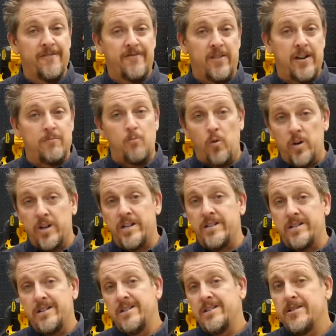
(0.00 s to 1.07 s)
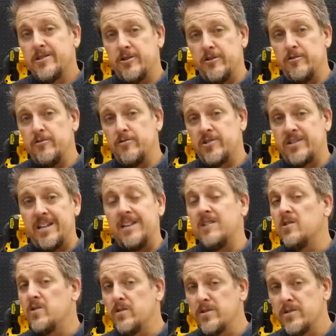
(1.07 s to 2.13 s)
from wood to
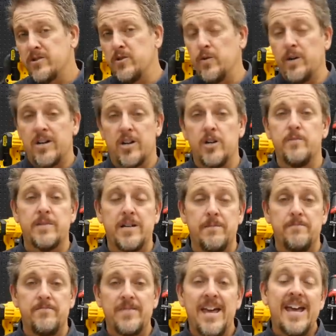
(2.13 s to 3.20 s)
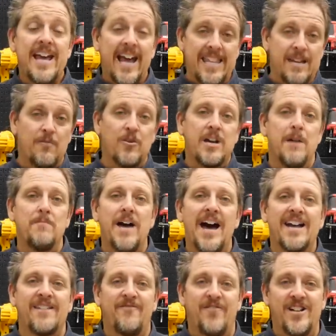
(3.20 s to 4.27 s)
steel to aluminum, and then we'll come
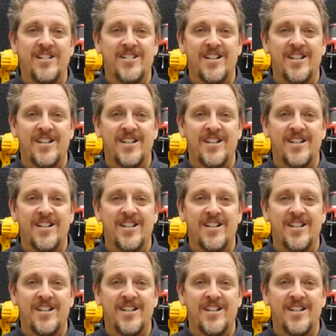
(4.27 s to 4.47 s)
back and finish